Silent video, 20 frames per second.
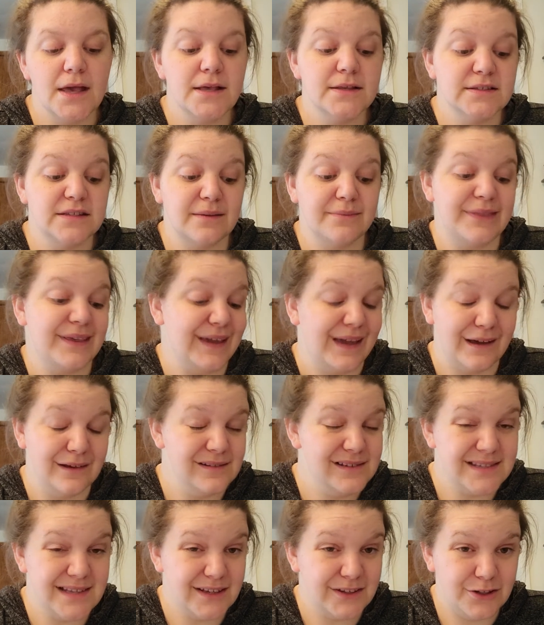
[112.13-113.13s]
something
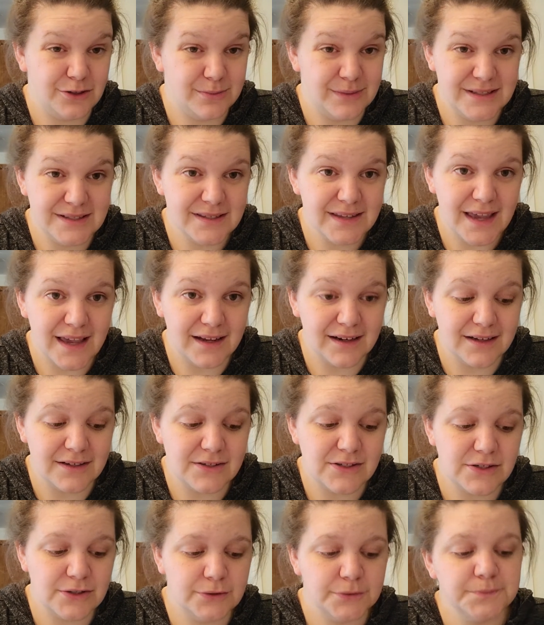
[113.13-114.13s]
else that humans cannot
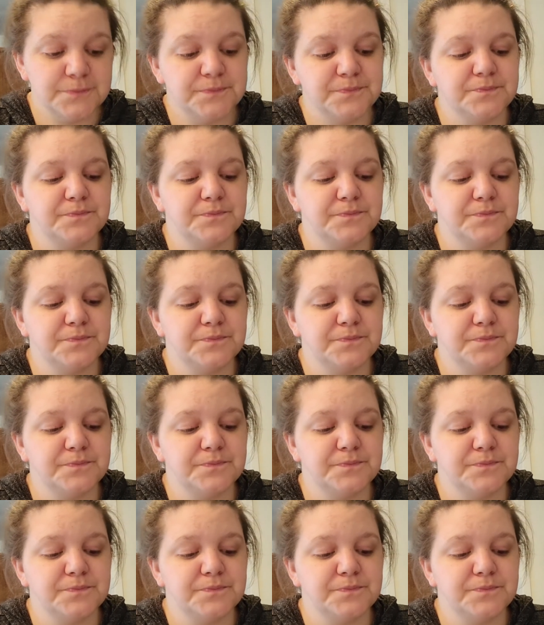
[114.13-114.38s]
do.